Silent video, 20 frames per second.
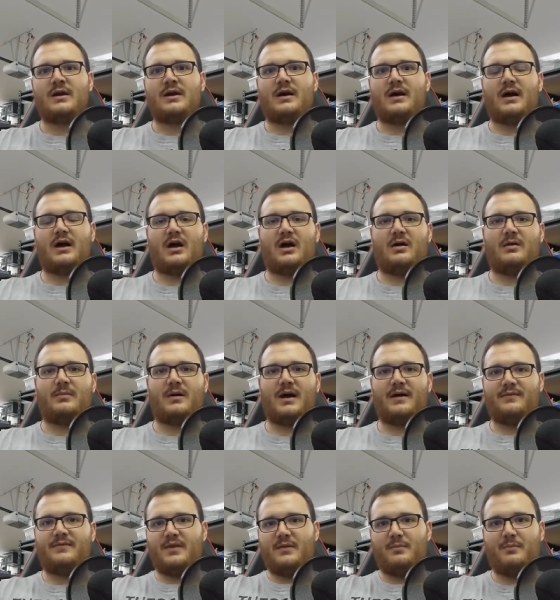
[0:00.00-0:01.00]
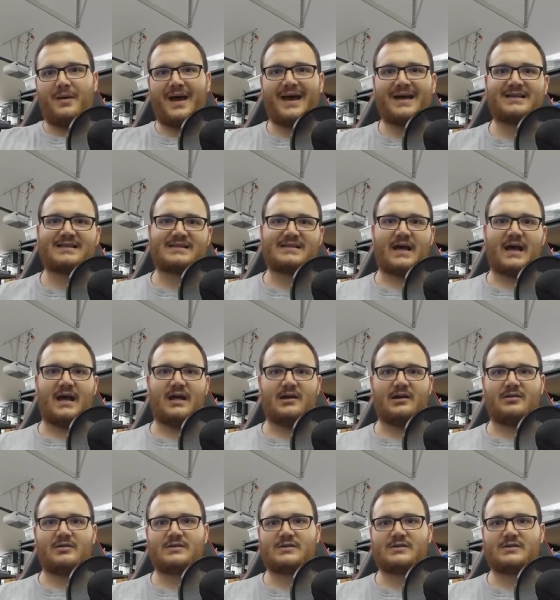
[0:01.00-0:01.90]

on the back side,